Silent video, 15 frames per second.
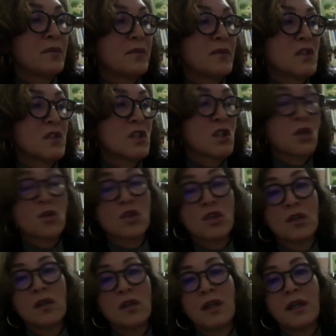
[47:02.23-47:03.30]
social
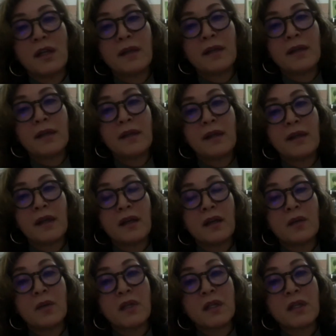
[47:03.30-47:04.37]
and
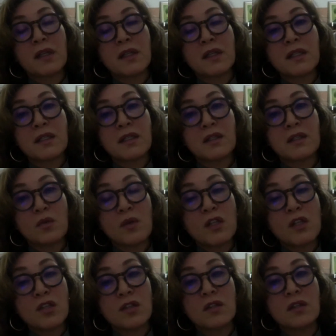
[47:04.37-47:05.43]
economic
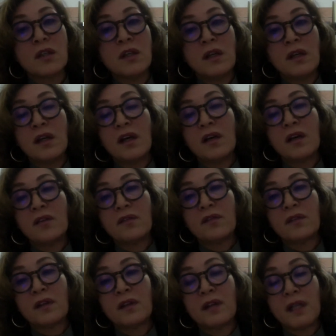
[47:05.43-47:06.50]
situation of
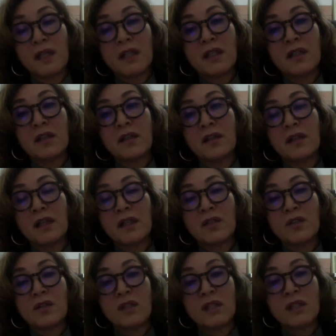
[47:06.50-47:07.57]
in
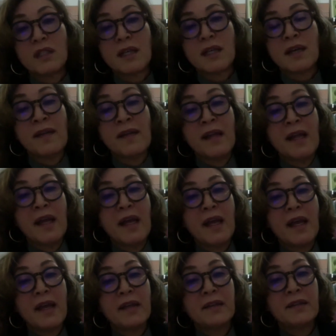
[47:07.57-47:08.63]
Tunisia.
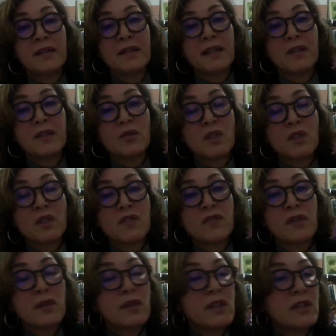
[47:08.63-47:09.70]
And it was very
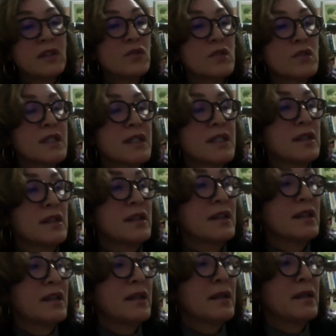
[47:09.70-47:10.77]
interesting
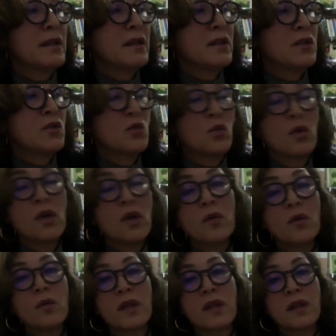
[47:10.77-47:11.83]
to work
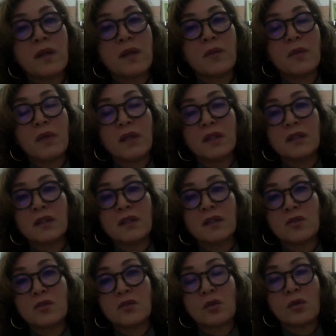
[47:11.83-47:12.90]
with them and to
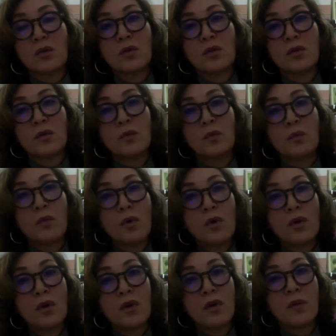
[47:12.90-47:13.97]
learn more
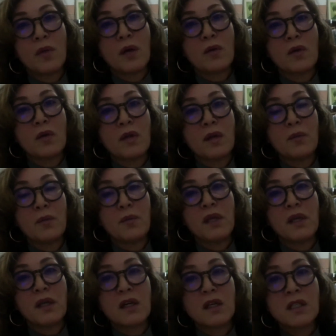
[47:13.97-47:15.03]
about them,
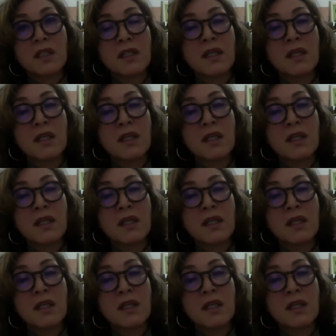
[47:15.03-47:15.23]
because